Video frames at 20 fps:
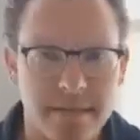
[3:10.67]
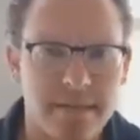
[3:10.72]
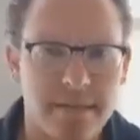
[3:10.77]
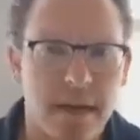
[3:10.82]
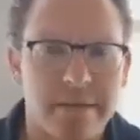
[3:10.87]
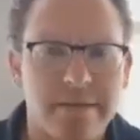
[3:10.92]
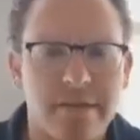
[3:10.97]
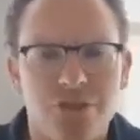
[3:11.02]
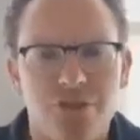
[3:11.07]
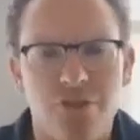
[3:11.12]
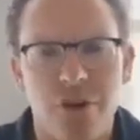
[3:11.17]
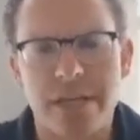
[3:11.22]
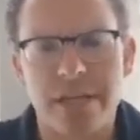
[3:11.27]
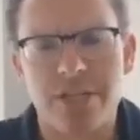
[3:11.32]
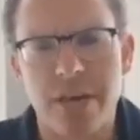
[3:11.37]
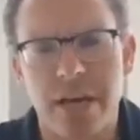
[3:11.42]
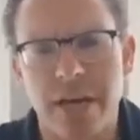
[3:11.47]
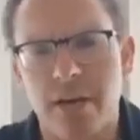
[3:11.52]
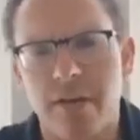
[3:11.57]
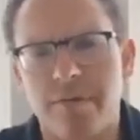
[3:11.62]
Stocks to Trade
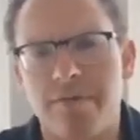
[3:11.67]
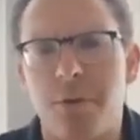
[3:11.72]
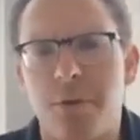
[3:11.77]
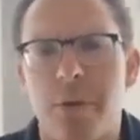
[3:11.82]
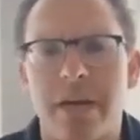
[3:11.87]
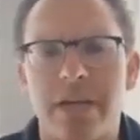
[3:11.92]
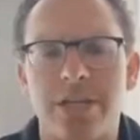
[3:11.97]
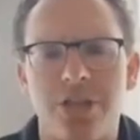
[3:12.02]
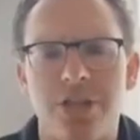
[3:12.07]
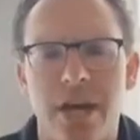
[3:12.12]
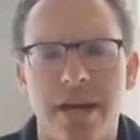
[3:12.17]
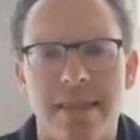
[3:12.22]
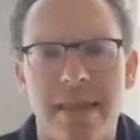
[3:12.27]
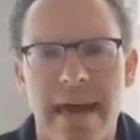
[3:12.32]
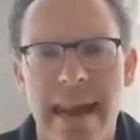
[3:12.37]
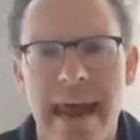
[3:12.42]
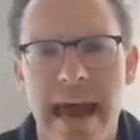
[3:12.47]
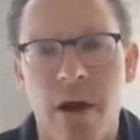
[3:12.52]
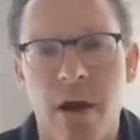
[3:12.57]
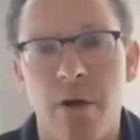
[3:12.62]
channel if you want to check
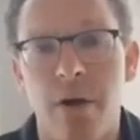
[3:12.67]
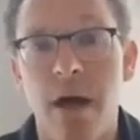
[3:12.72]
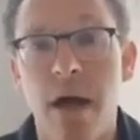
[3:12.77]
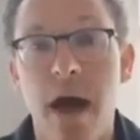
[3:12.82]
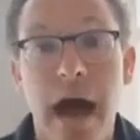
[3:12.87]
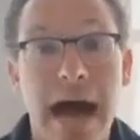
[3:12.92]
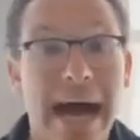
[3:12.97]
that out,